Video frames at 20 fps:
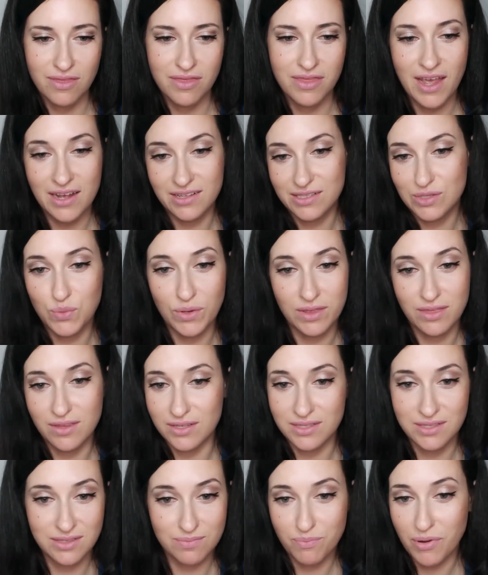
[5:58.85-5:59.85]
that's what
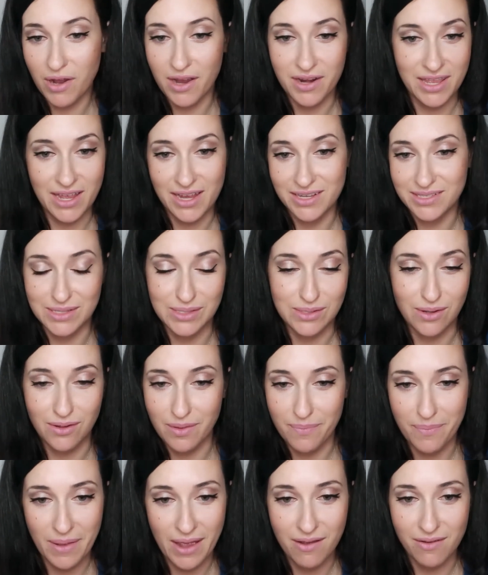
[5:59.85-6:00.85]
this podcast is all
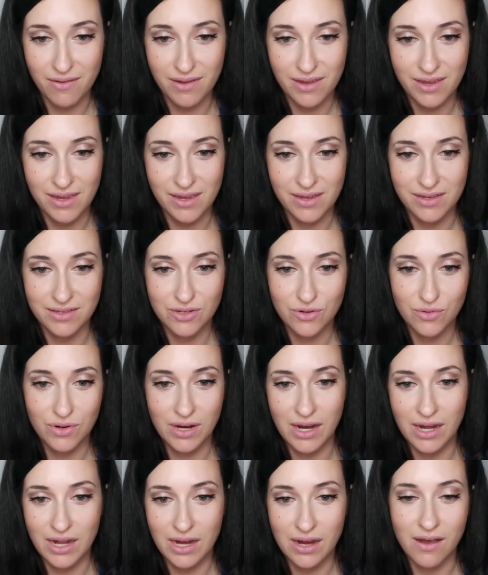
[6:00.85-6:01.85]
about, is
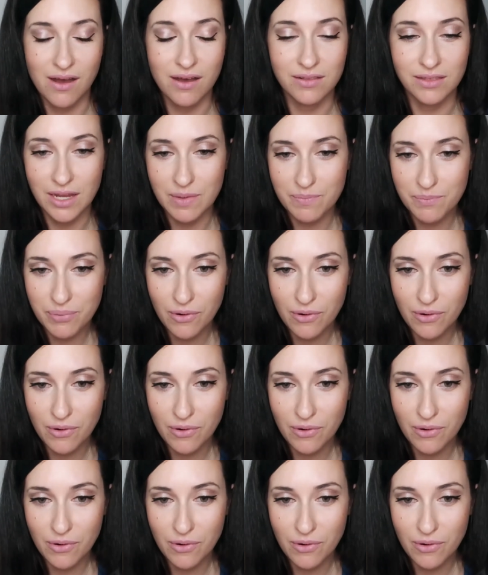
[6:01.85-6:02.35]
creating online